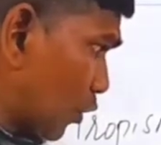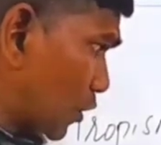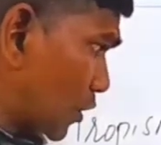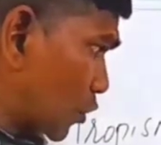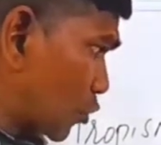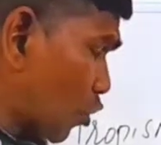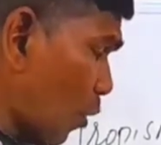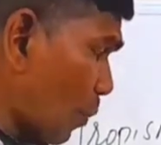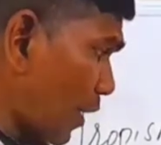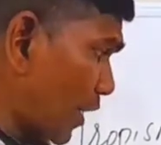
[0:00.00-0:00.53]

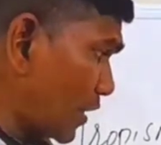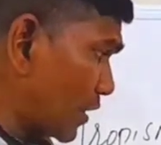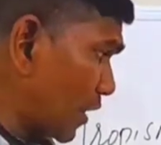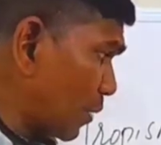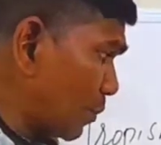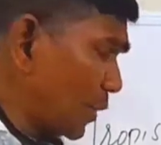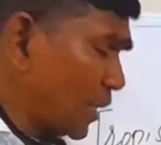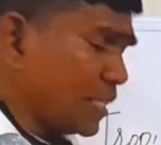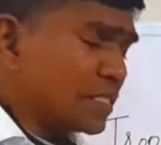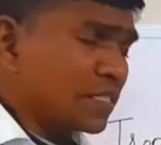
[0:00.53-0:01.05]

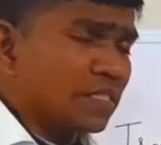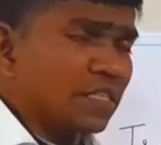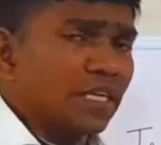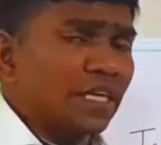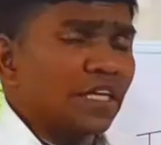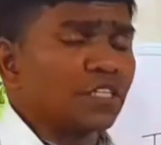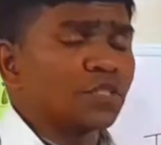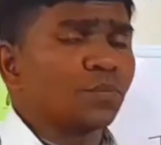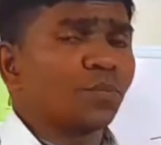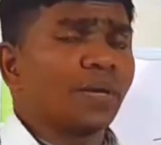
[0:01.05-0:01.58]
Stomatal means
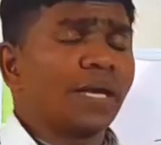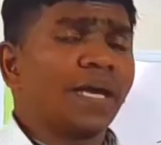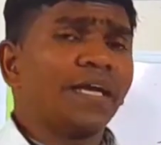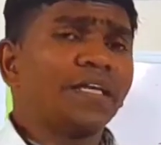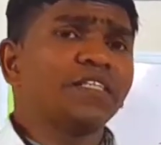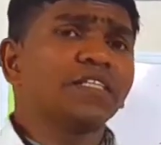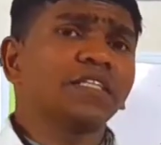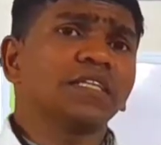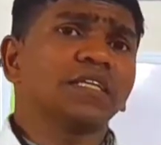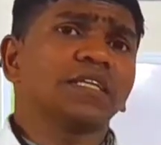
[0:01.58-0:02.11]
its
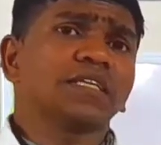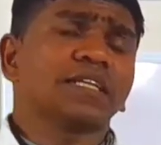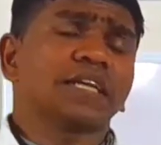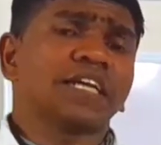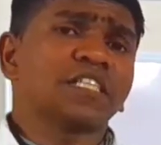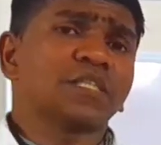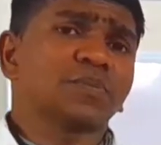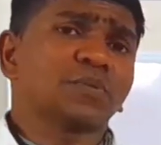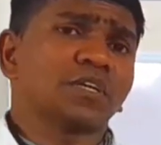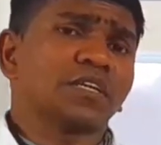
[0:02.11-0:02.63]
major
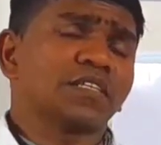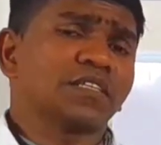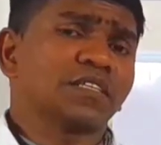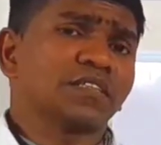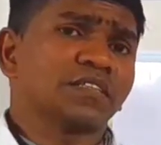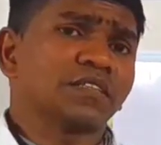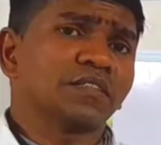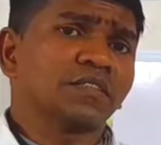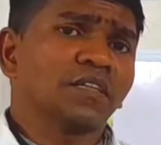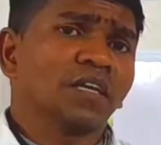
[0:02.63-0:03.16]

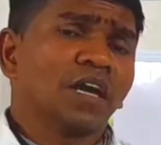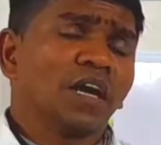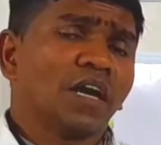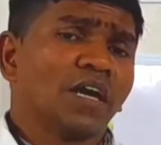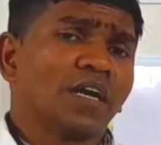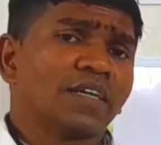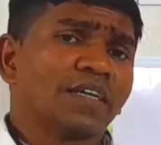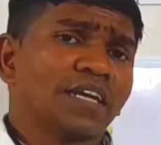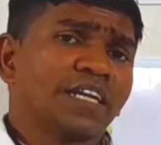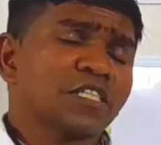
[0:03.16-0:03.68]
transpiration
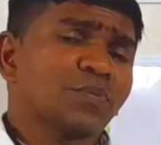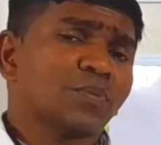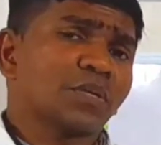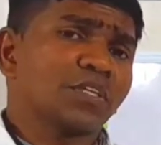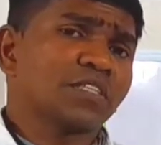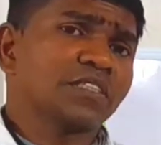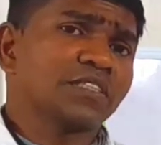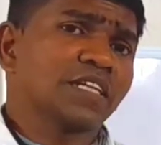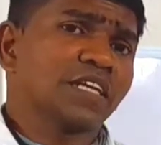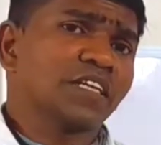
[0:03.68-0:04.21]
or
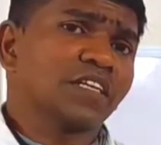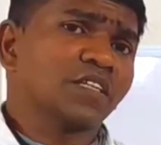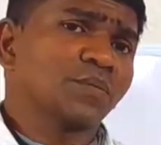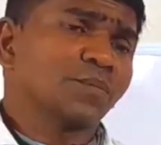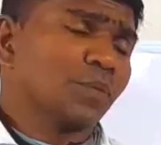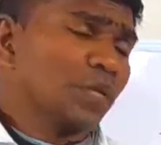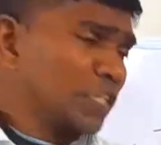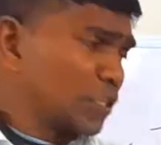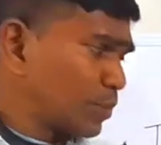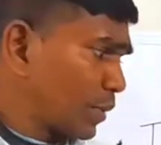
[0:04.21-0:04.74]
transpiration
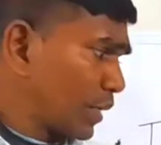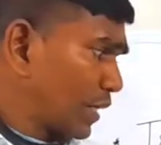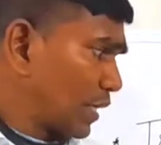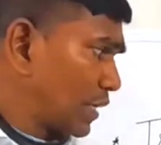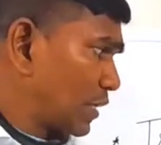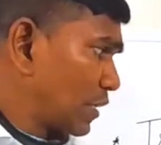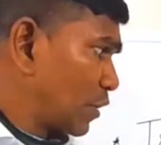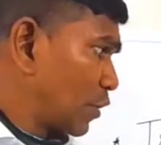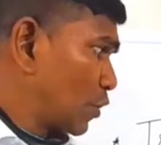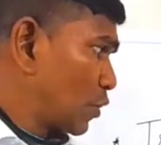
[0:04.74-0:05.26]
taking place
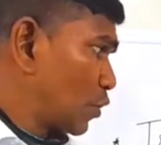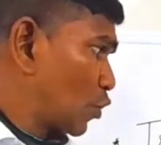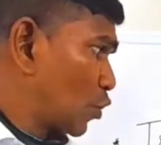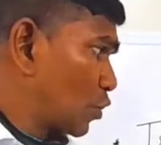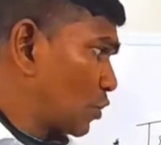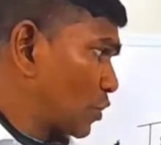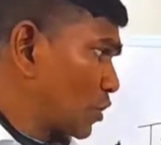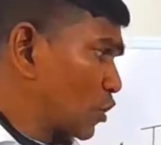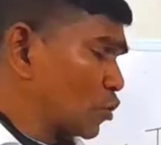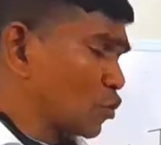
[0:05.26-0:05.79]
by
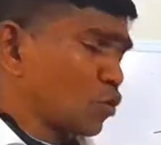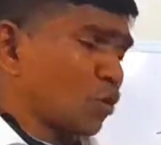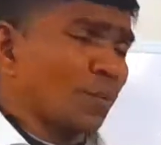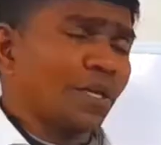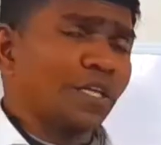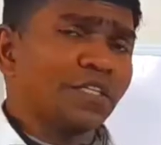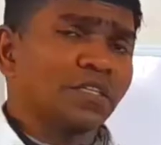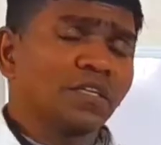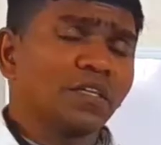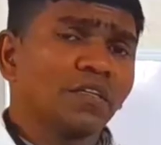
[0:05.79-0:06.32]

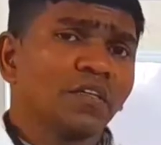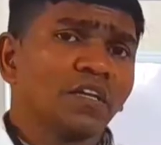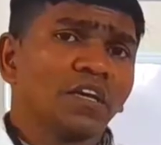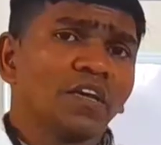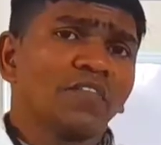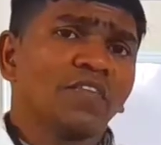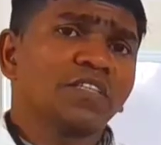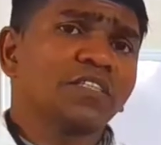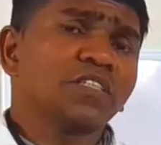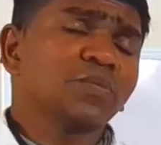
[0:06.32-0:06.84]

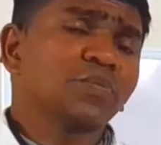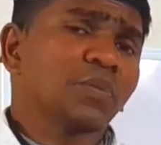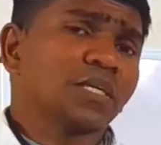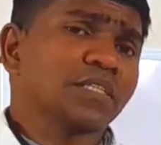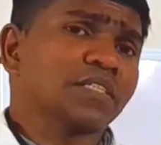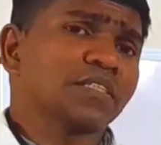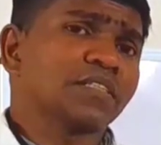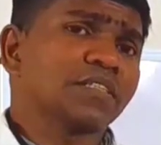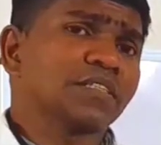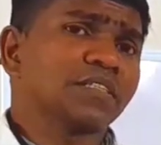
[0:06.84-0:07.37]
stomatal, which is
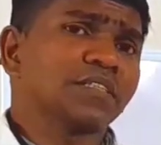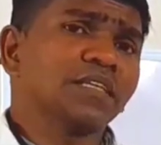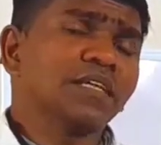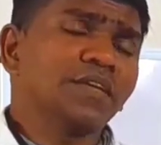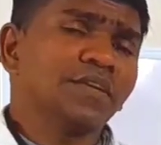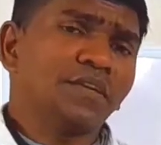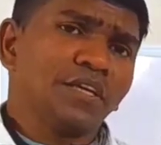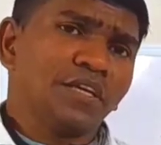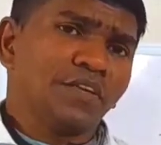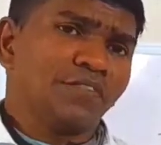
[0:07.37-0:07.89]
present in the
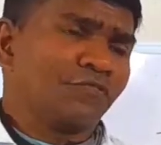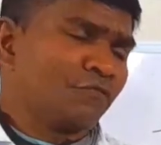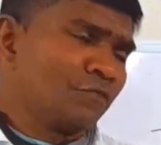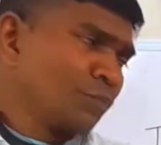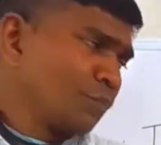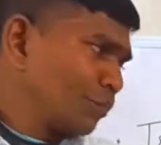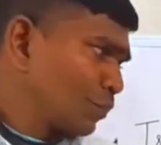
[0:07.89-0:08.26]
leaf.